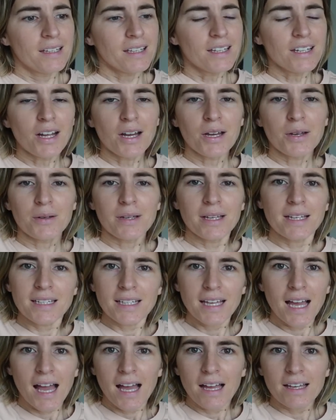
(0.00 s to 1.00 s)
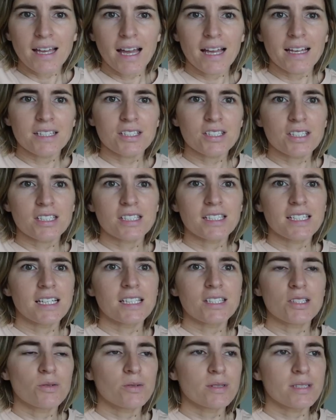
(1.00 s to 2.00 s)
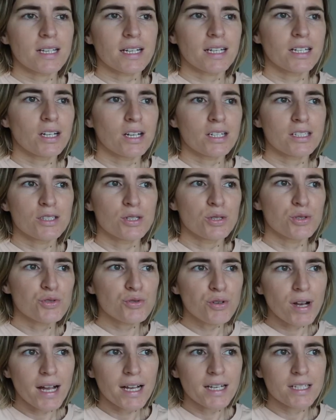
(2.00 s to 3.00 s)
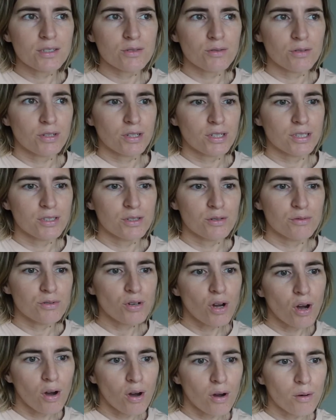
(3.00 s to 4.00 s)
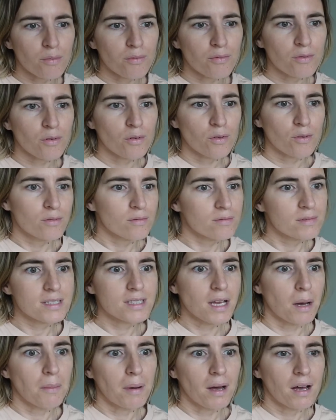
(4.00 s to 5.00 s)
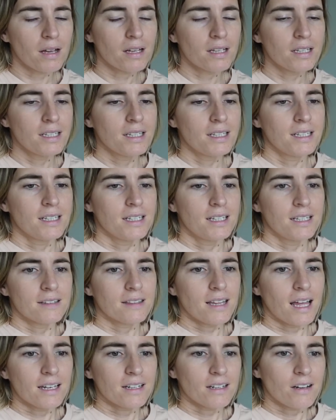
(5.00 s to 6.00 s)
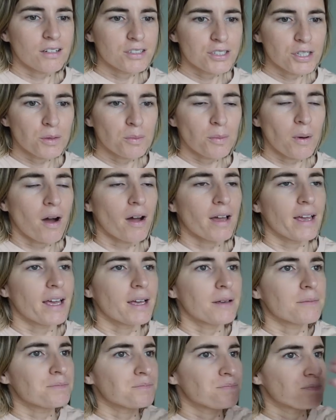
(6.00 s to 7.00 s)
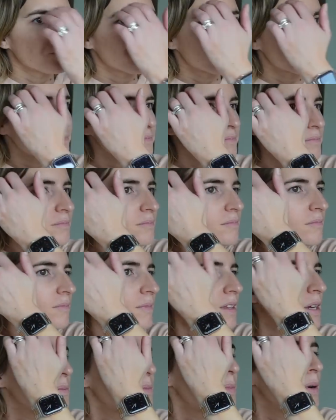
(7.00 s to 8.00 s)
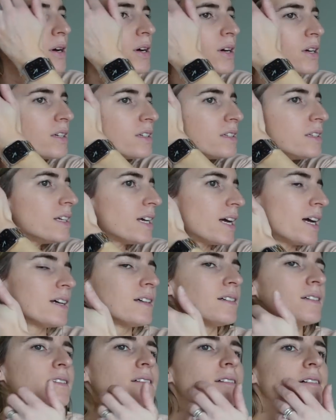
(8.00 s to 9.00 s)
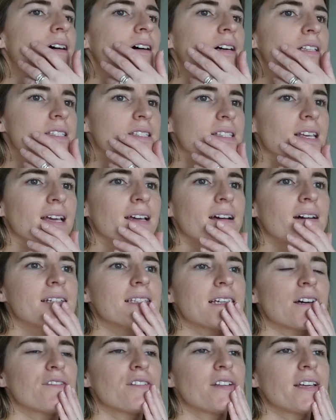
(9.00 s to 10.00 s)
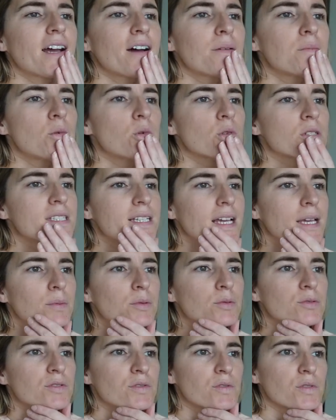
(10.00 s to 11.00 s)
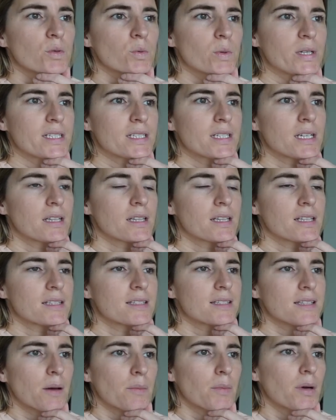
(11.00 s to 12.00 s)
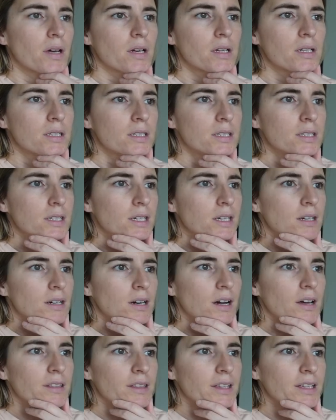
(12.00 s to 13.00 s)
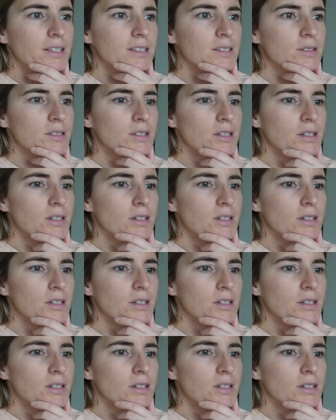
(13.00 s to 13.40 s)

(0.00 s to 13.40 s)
you know, it's just seasonal, it's like a nice new dress or a nice new top for summer, then I do buy it. But yeah, I'd say I definitely have more staples for the winter than summer. I think